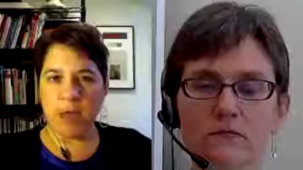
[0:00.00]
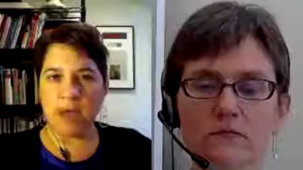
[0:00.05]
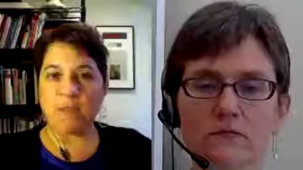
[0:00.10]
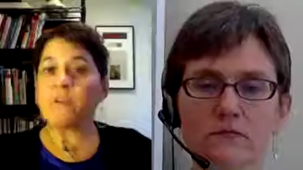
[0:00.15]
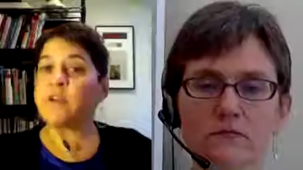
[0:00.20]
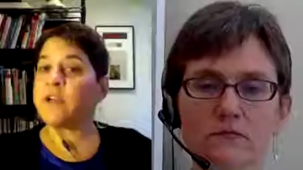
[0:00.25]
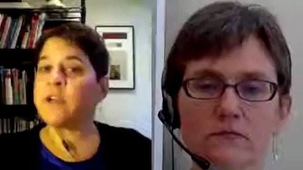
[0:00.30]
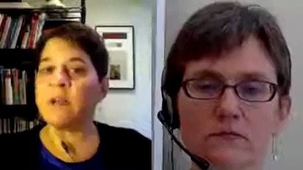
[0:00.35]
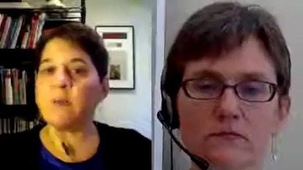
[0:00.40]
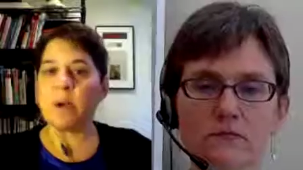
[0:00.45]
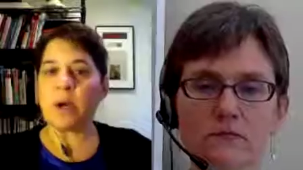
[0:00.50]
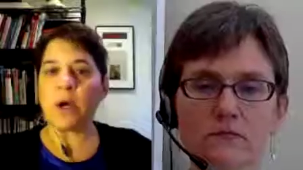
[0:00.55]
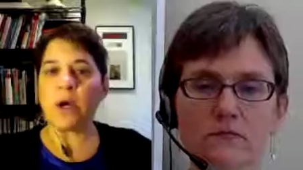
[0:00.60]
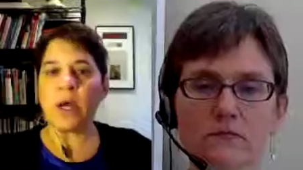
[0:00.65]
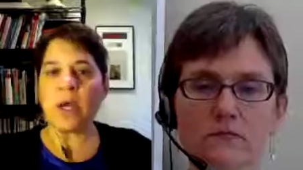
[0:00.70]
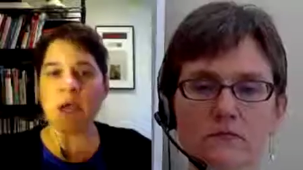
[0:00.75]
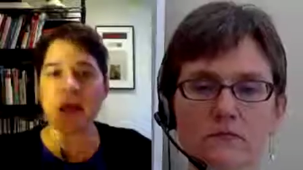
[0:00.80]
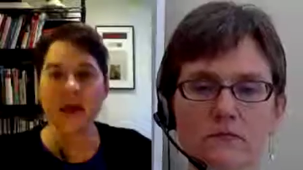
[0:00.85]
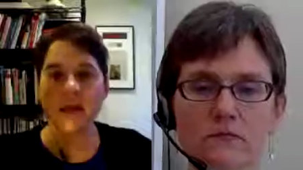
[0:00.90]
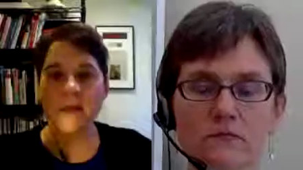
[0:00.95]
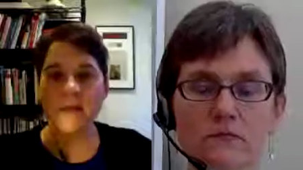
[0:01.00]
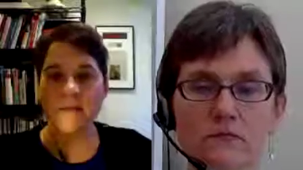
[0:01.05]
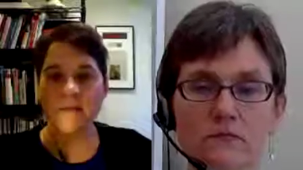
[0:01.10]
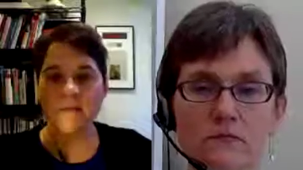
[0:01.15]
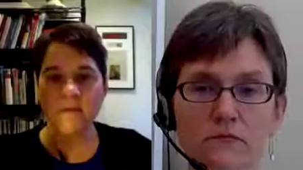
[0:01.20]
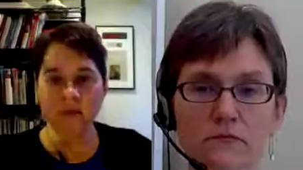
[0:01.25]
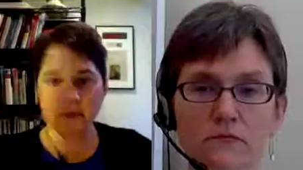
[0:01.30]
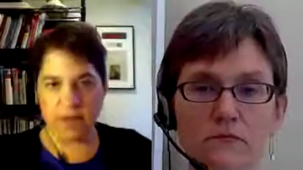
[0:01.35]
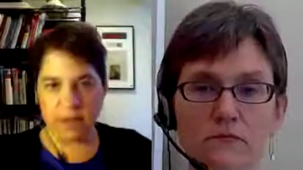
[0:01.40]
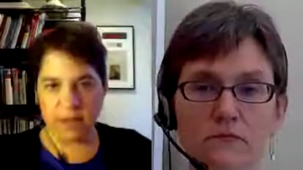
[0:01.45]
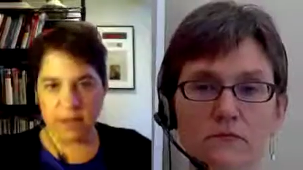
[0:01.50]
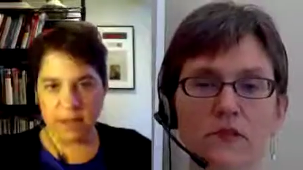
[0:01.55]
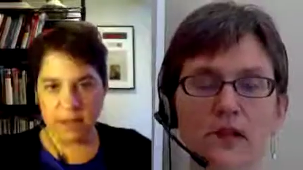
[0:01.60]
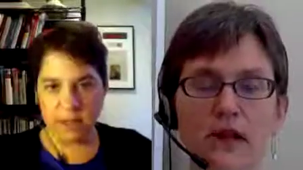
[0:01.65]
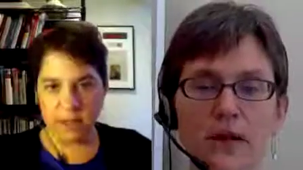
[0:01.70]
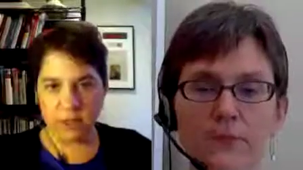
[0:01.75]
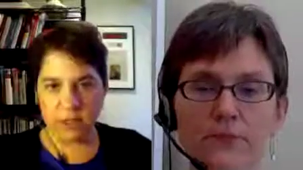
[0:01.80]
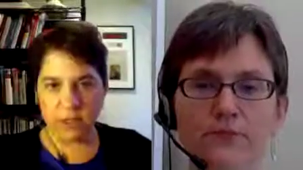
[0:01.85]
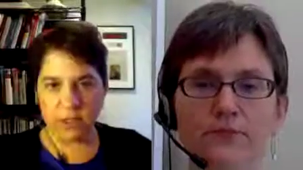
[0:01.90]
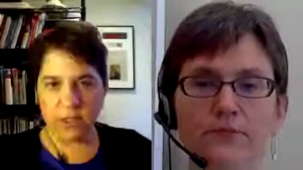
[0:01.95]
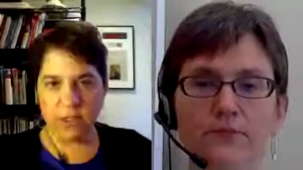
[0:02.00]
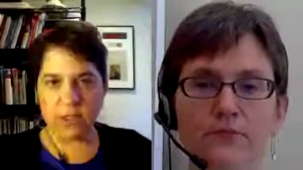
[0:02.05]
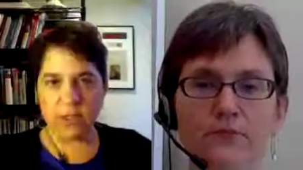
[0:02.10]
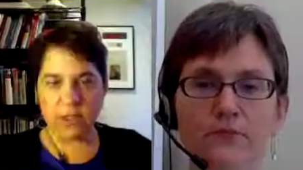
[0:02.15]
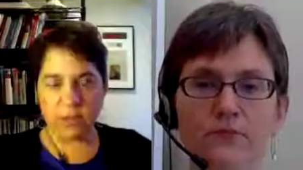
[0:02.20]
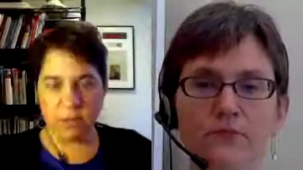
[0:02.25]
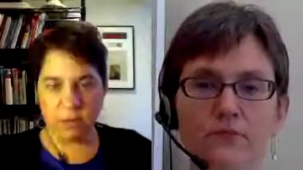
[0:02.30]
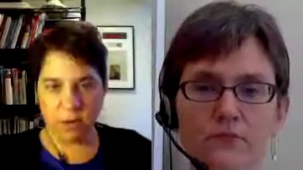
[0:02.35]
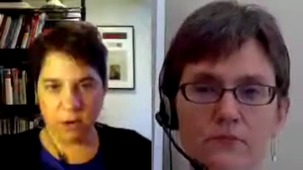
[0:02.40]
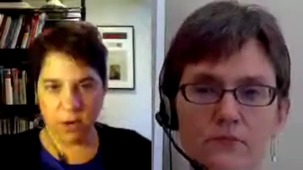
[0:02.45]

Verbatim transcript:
Speaker 1: African American faith leaders in mm-hmm.